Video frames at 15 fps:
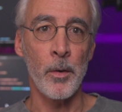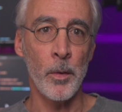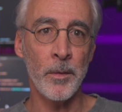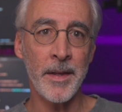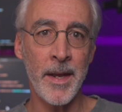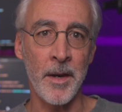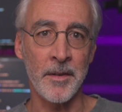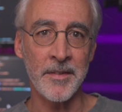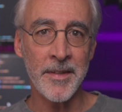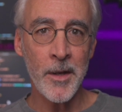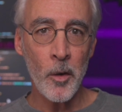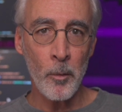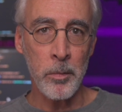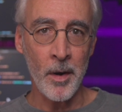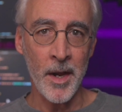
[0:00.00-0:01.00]
only had a
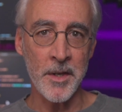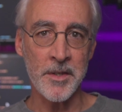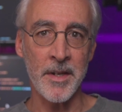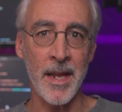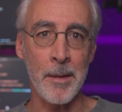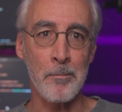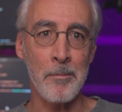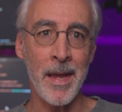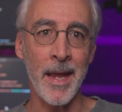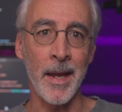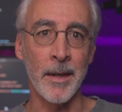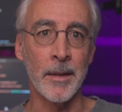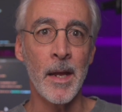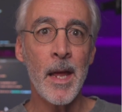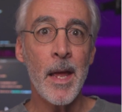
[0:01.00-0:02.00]
single branch named
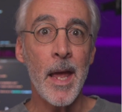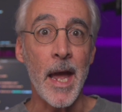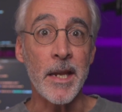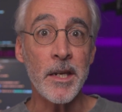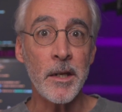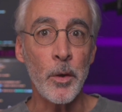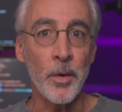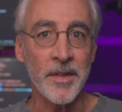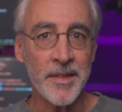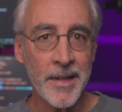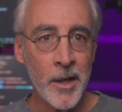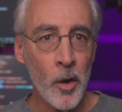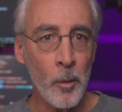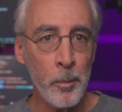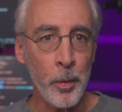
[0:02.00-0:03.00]
main, and you do a
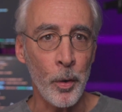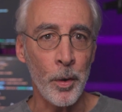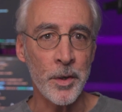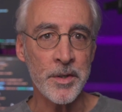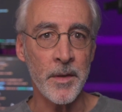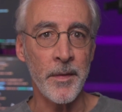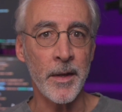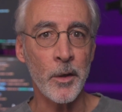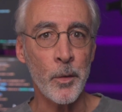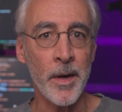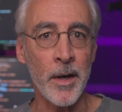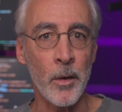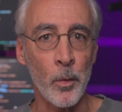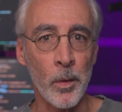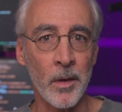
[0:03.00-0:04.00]
single push and then
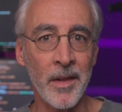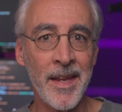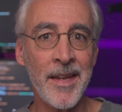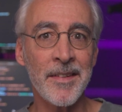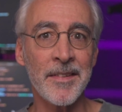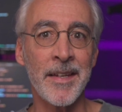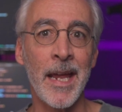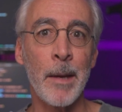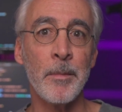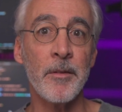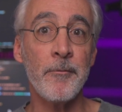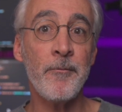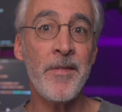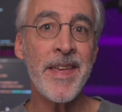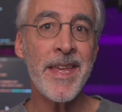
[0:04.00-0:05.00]
create a release named
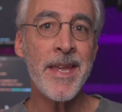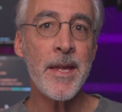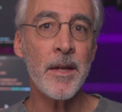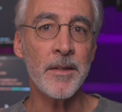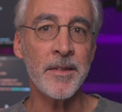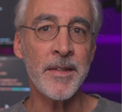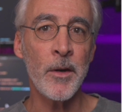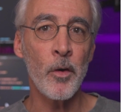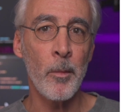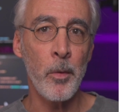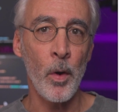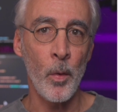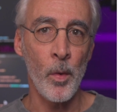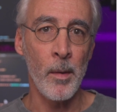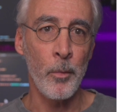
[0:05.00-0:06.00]

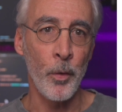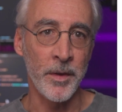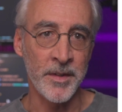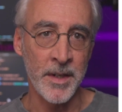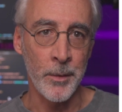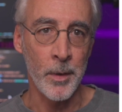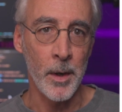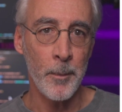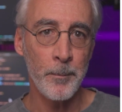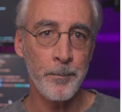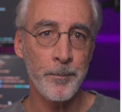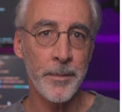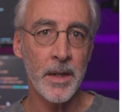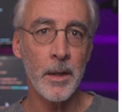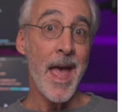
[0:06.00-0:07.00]
v0.1.0.
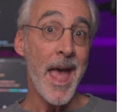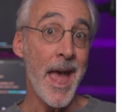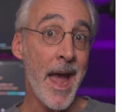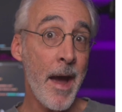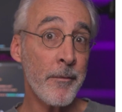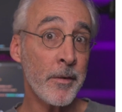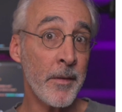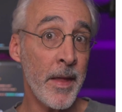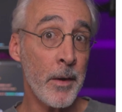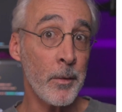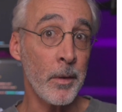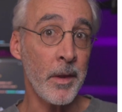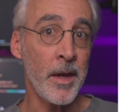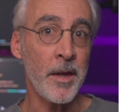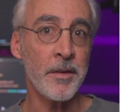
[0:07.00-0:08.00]
After that
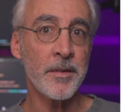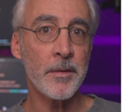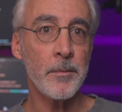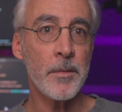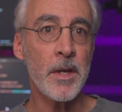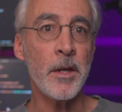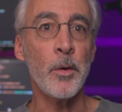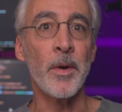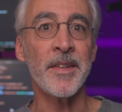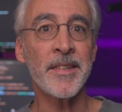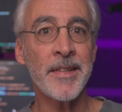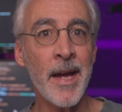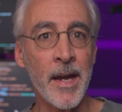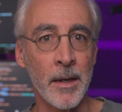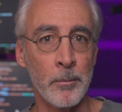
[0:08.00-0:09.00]
release, you do a
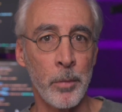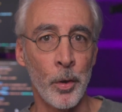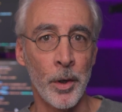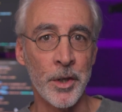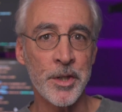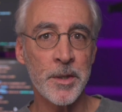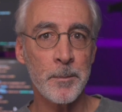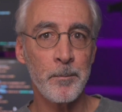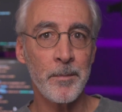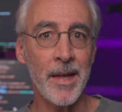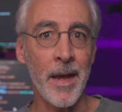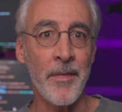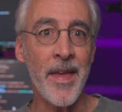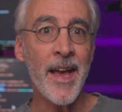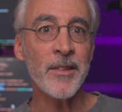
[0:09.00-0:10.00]
second push,
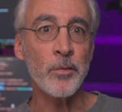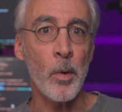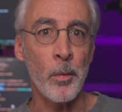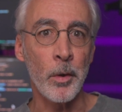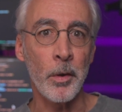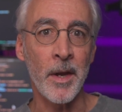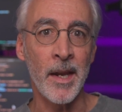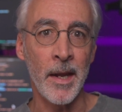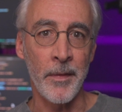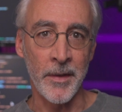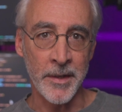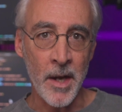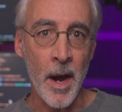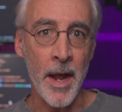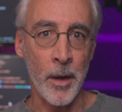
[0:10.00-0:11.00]
and that's what we're looking at in the
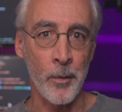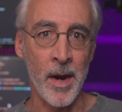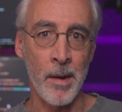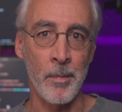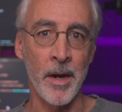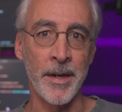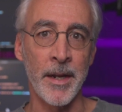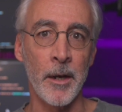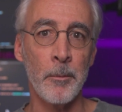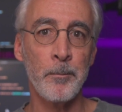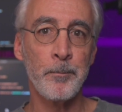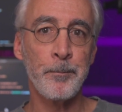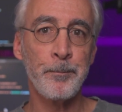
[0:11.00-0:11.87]
diagram right now.